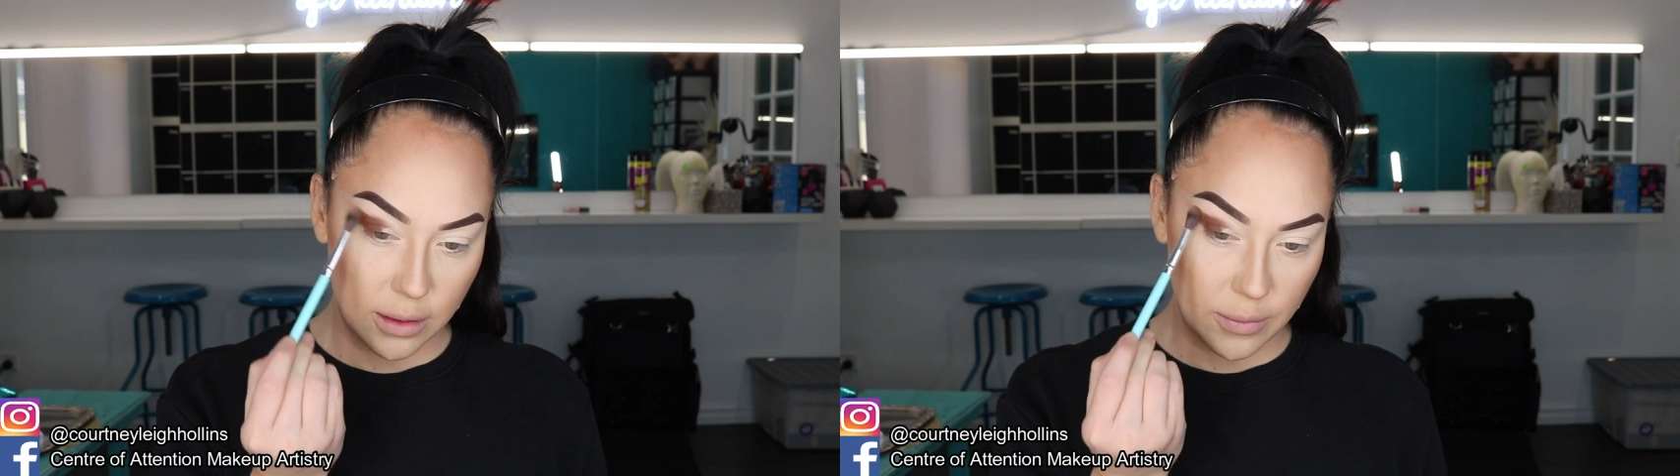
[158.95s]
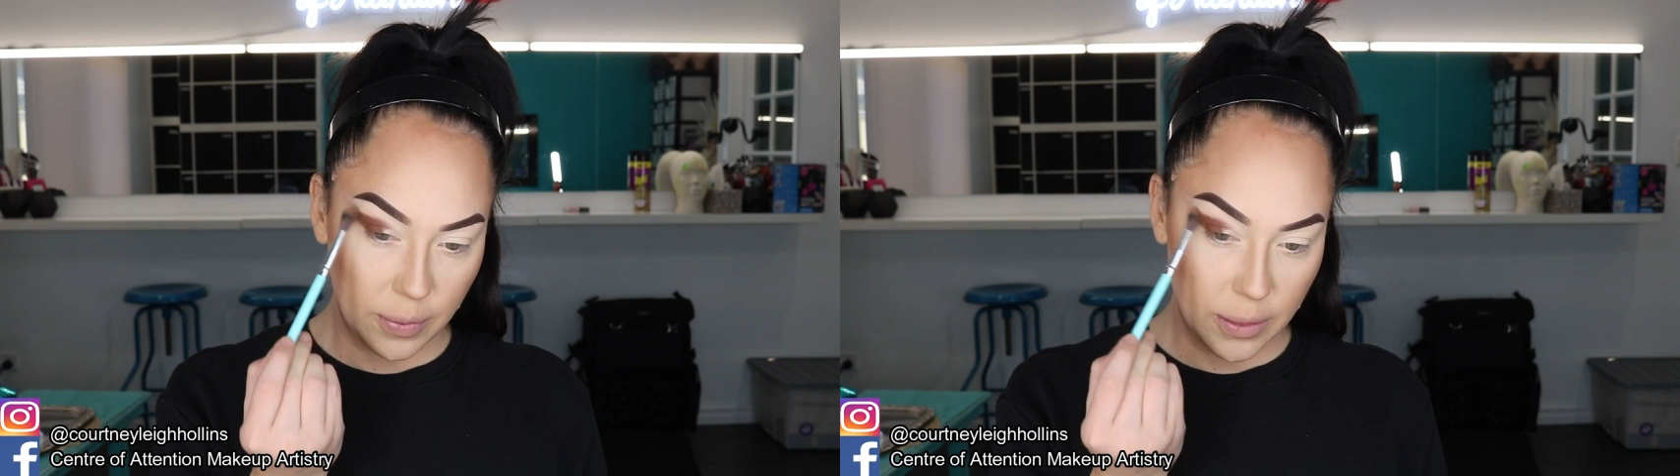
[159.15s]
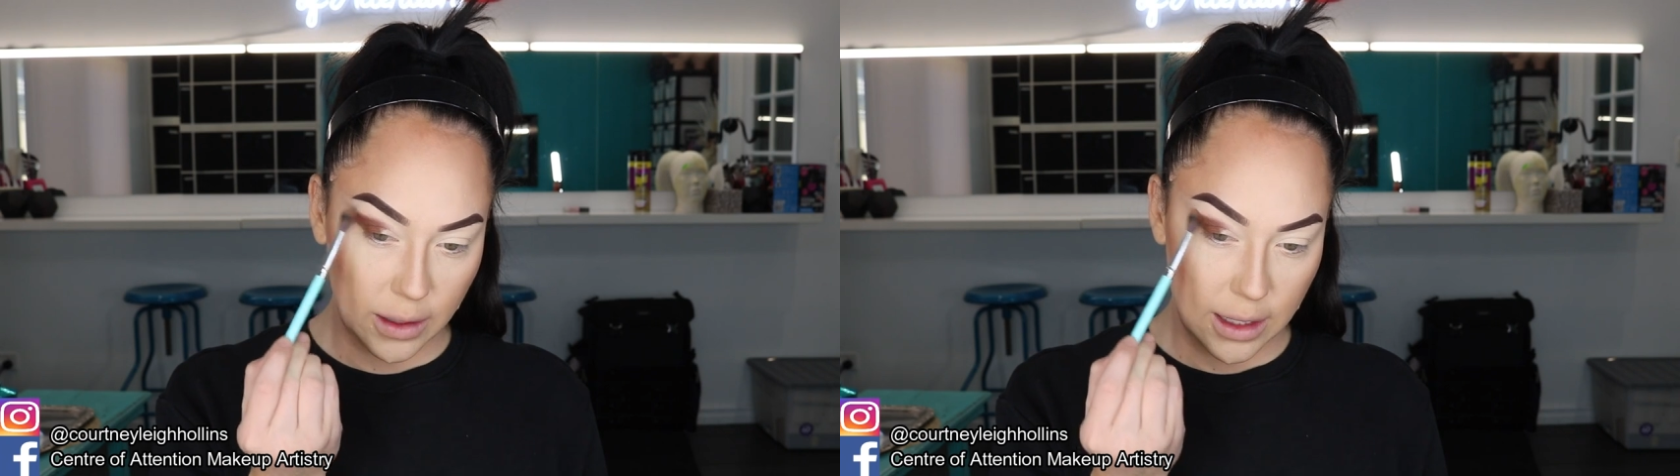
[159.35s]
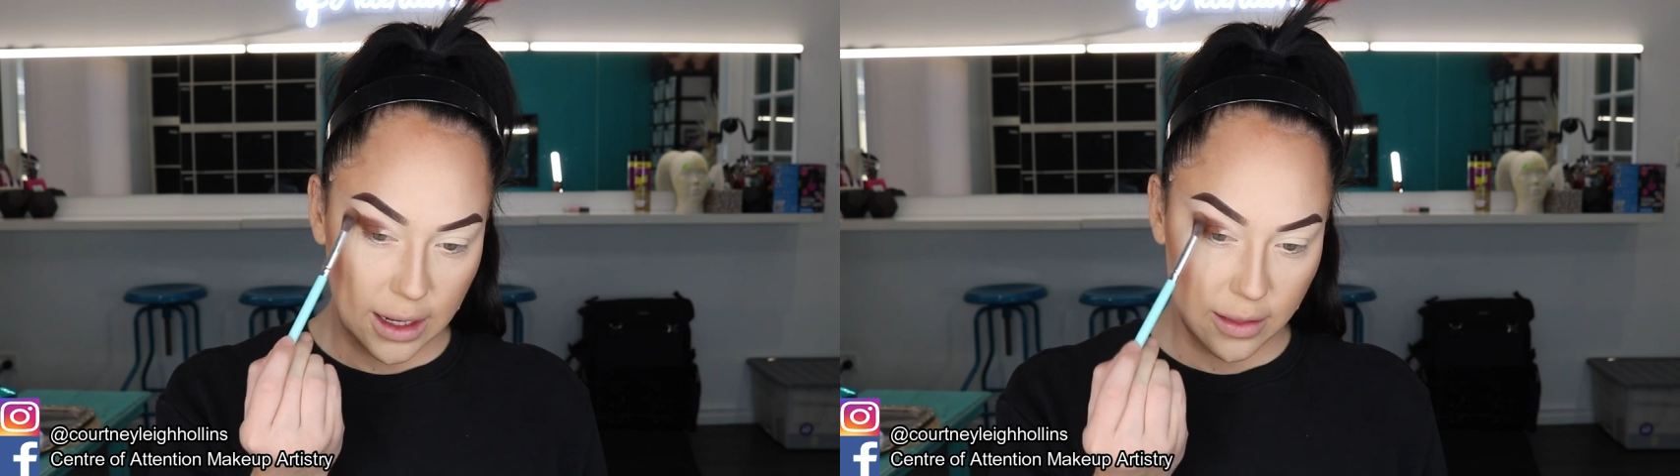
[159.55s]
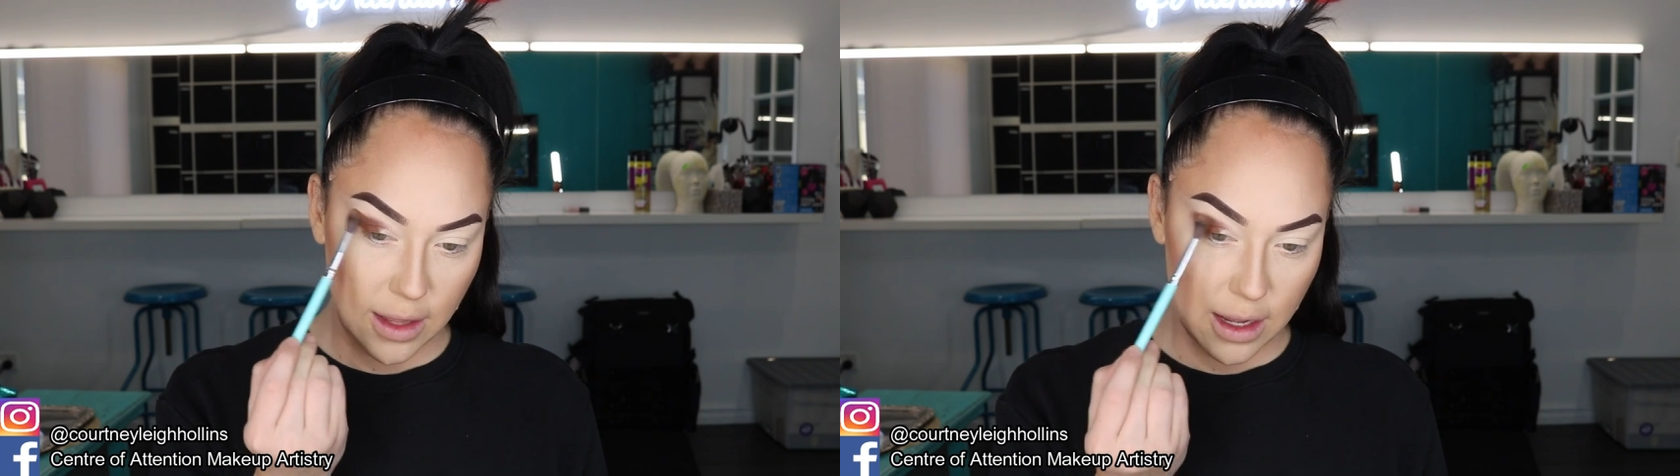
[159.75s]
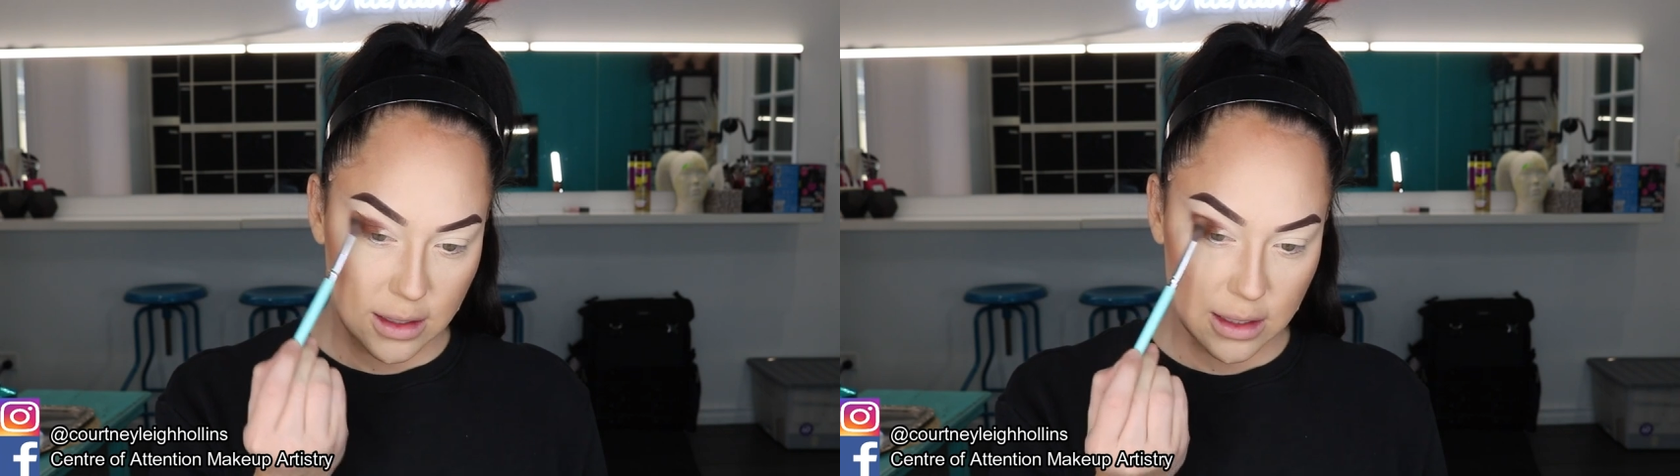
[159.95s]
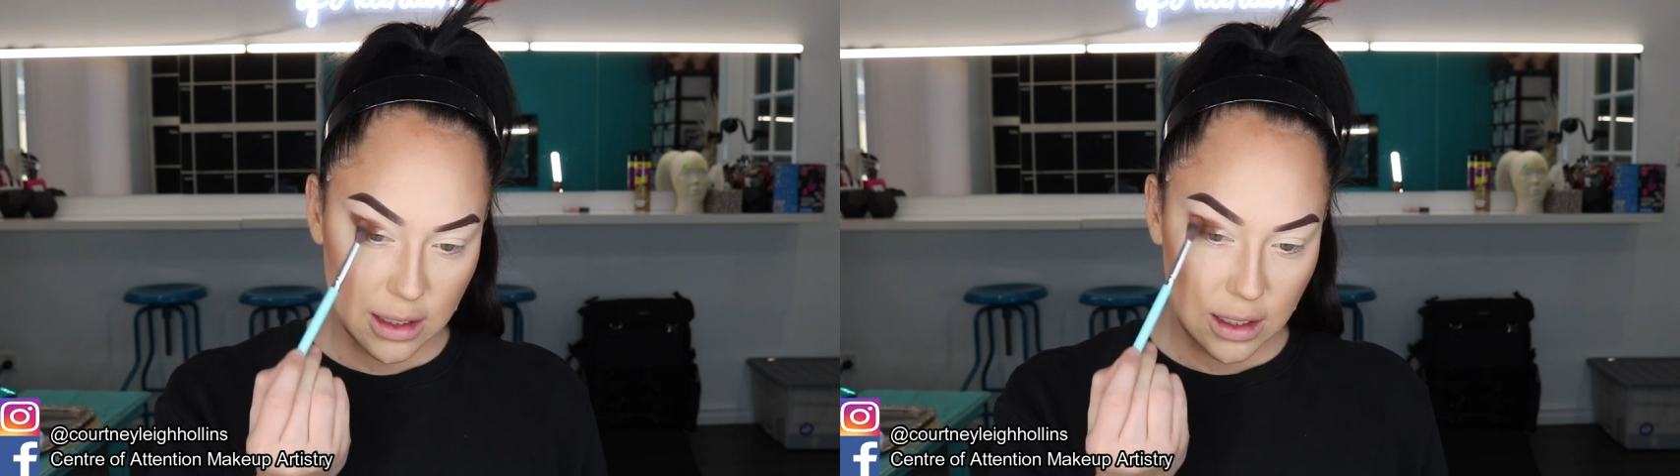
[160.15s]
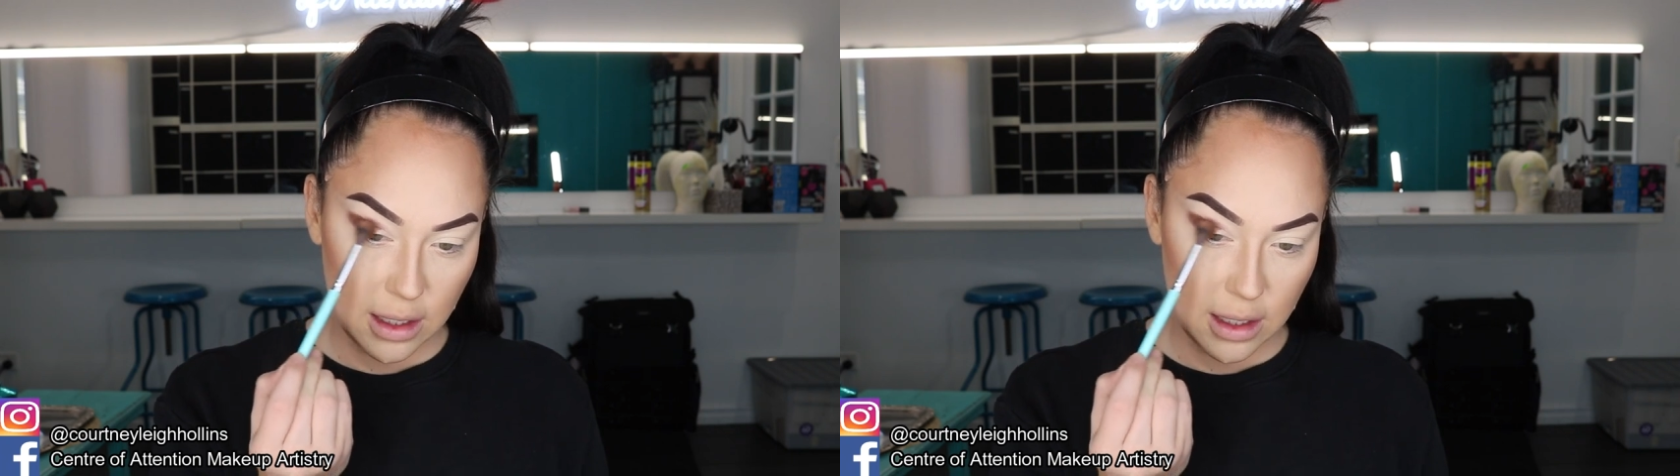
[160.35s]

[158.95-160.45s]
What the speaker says: I'm going to get that